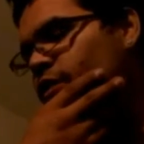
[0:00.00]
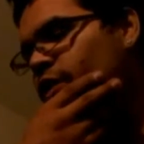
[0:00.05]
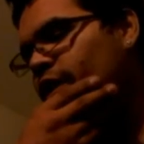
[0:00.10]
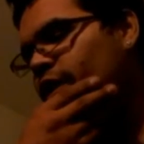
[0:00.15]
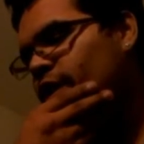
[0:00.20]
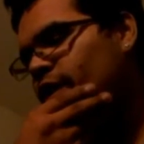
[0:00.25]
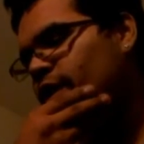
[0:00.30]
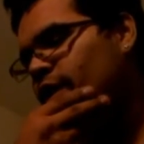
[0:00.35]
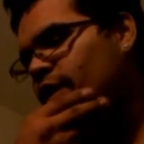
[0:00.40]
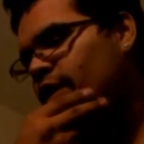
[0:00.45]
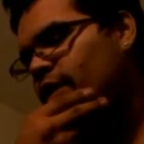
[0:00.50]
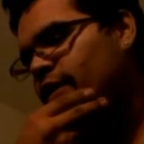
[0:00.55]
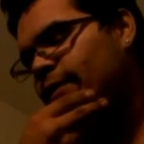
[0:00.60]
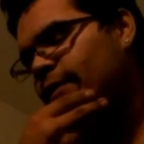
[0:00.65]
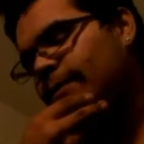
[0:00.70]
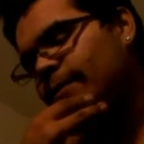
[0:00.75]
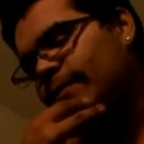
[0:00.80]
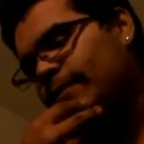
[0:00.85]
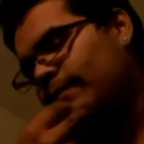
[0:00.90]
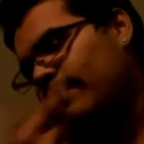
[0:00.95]
freaking
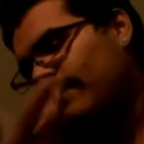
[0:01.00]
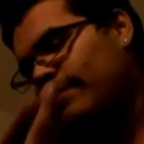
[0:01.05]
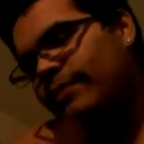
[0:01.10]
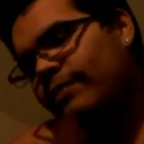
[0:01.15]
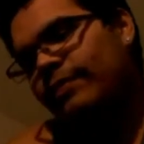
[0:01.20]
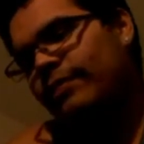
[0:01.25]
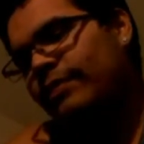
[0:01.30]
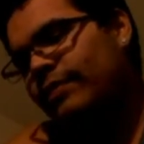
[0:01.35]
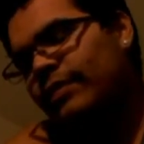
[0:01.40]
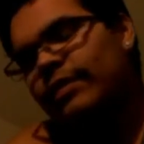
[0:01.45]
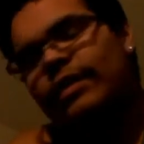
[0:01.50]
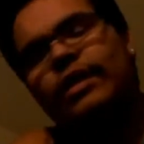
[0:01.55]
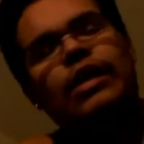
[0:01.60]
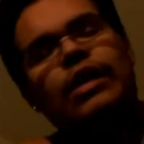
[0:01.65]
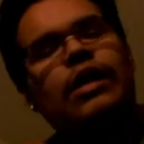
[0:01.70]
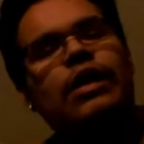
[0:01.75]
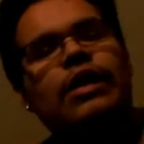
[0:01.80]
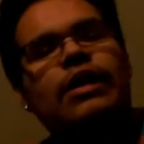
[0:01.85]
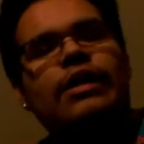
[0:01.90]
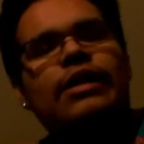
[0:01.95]

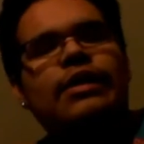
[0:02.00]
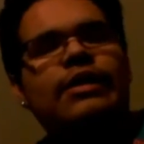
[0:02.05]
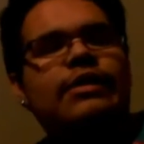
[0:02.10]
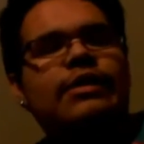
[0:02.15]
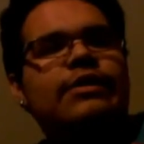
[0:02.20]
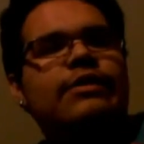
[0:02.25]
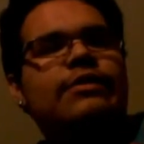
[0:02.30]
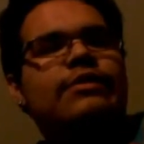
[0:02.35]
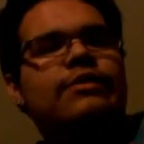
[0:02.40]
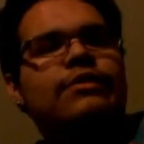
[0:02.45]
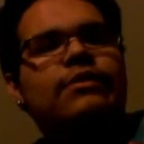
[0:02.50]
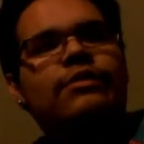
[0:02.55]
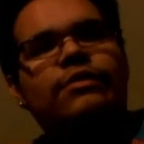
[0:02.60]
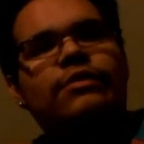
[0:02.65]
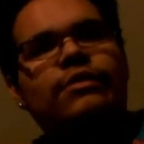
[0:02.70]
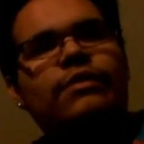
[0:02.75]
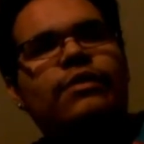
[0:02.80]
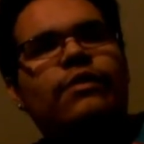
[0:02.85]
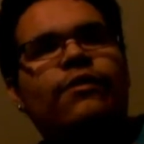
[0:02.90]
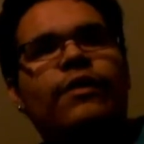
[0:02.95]

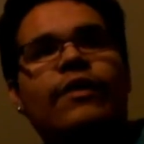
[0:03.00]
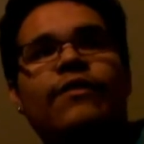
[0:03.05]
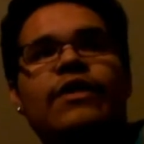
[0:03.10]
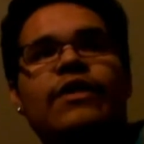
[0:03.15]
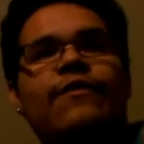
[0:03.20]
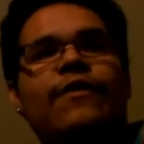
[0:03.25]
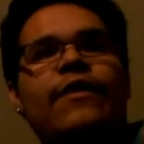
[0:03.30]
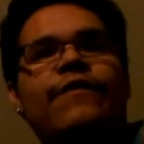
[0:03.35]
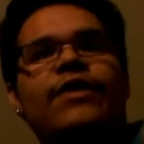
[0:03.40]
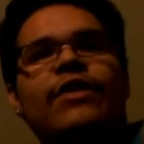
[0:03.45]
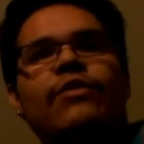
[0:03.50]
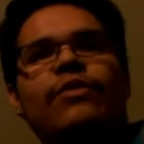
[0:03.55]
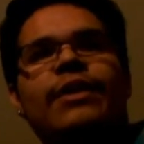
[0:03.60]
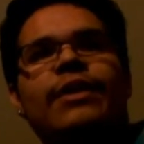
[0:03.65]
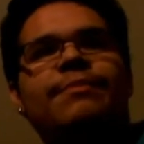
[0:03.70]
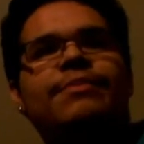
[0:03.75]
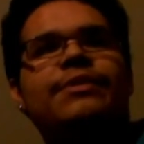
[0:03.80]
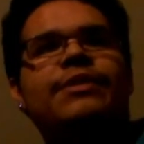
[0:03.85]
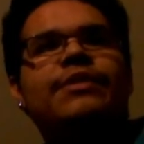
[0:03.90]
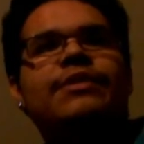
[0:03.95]
50-50
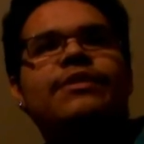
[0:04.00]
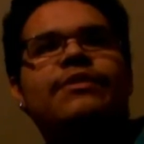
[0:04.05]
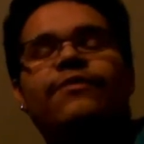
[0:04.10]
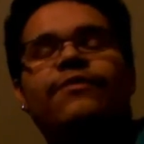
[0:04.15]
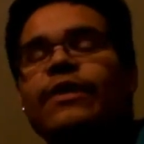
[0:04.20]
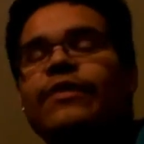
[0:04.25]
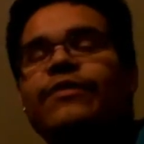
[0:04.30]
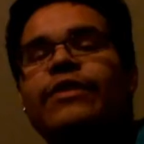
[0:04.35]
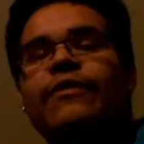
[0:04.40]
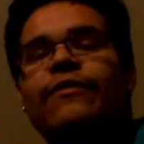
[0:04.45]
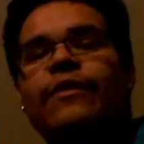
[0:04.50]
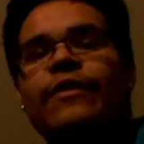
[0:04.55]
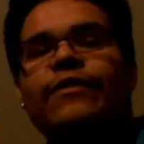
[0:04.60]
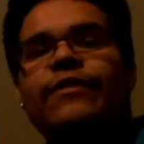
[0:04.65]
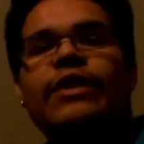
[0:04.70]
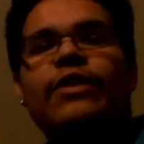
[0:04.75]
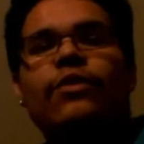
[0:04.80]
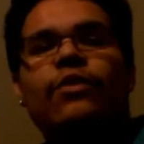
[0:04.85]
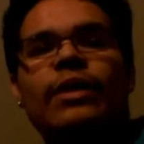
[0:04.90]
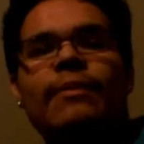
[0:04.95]
whips,
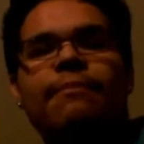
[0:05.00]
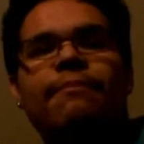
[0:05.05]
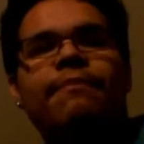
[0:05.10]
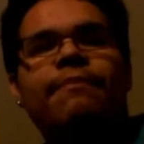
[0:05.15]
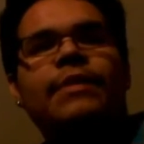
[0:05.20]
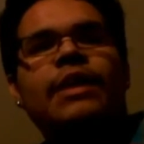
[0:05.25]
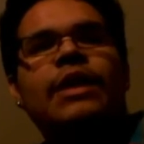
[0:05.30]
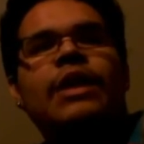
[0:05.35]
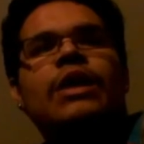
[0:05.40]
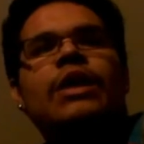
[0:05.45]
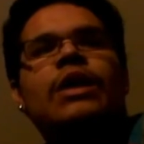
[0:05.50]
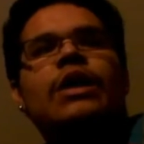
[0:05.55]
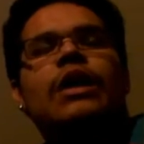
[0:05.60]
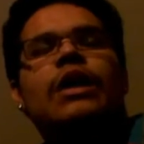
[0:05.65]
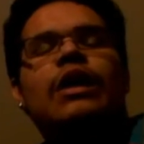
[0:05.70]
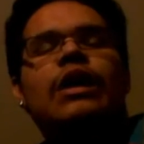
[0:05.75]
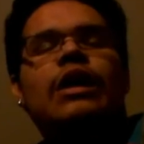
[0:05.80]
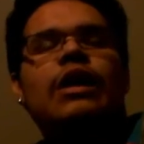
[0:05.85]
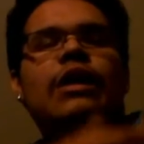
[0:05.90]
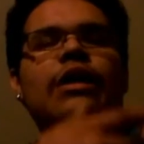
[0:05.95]
50-50 to whip,
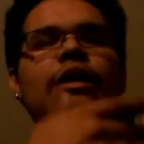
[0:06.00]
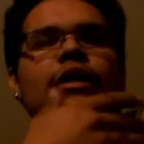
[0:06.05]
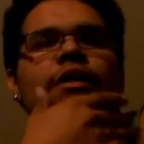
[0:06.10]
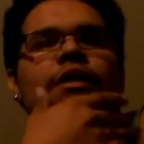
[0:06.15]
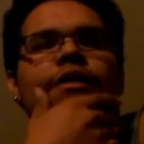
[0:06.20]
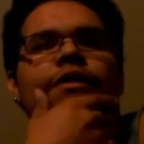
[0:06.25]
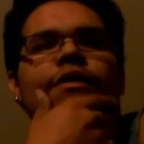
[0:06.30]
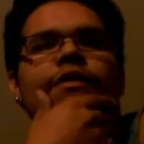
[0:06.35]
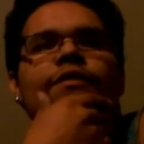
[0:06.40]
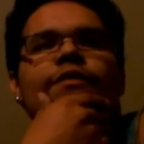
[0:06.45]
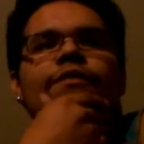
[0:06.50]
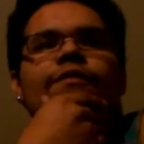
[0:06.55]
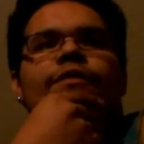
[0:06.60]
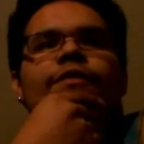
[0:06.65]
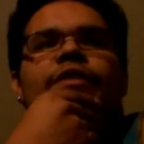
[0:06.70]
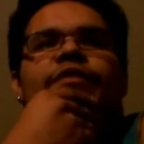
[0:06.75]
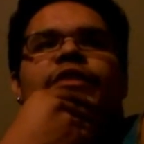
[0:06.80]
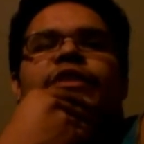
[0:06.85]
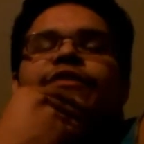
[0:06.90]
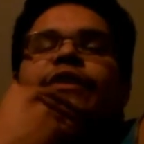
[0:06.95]

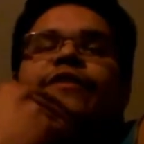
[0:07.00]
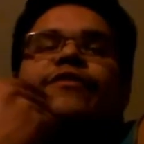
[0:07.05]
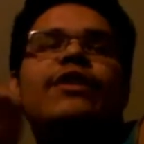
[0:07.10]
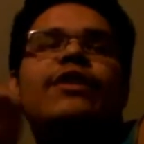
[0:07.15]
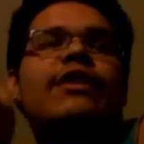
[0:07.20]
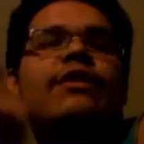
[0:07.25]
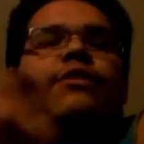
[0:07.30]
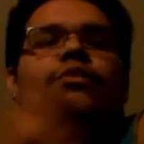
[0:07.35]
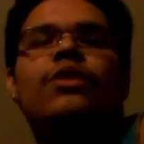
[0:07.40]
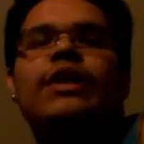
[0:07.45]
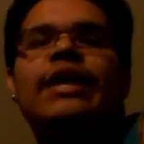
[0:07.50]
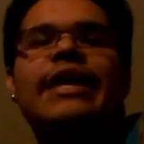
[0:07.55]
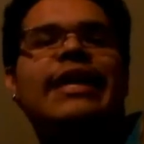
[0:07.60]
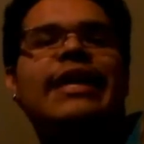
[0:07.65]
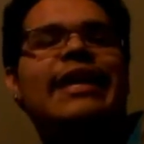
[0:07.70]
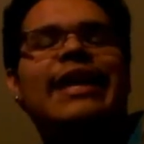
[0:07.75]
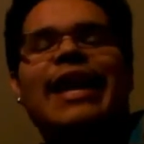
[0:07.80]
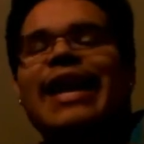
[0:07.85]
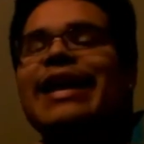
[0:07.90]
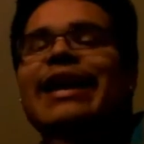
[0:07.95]
50-50 to
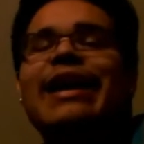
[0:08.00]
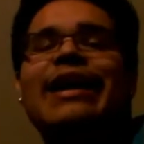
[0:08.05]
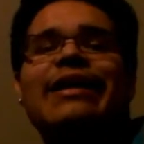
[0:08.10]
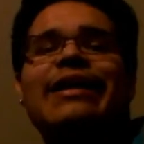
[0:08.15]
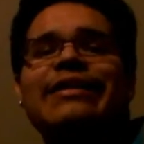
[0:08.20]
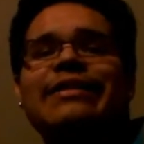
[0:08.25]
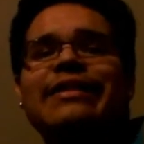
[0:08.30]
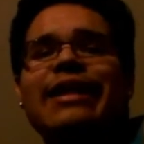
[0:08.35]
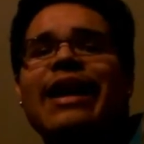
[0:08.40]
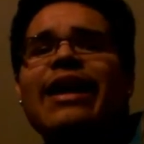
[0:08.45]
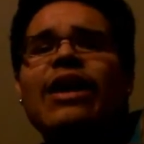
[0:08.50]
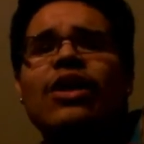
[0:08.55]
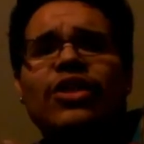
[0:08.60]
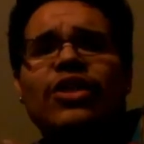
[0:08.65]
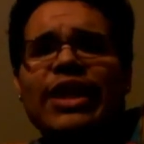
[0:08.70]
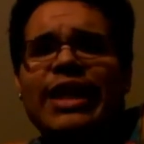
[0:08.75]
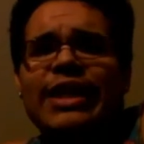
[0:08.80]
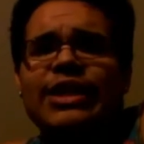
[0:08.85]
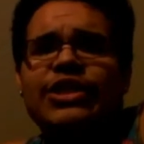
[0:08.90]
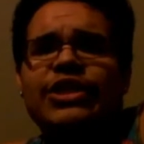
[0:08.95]
180. I
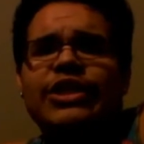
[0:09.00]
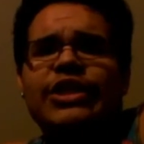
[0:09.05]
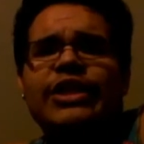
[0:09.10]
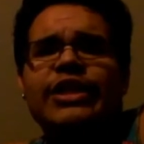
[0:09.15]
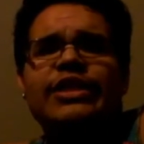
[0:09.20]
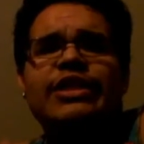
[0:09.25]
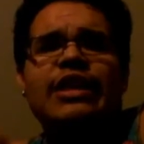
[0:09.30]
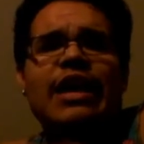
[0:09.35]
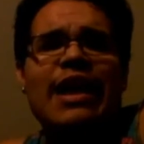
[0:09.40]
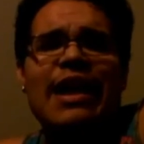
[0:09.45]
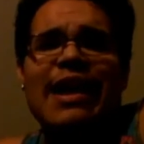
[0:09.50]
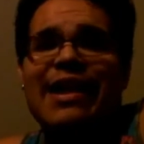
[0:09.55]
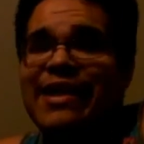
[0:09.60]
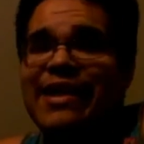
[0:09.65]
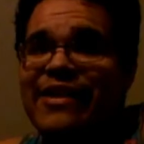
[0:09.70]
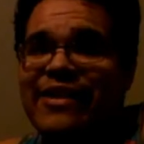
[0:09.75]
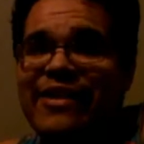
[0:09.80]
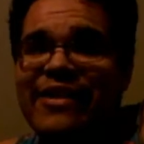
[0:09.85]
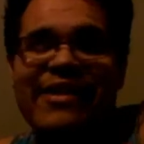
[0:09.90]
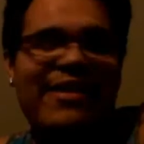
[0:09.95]
got ledge. He's got
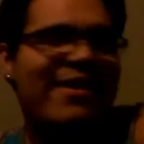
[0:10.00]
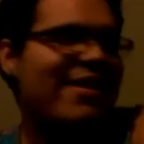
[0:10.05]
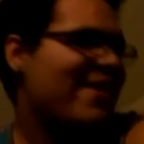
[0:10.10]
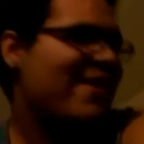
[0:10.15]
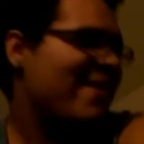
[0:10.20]
air.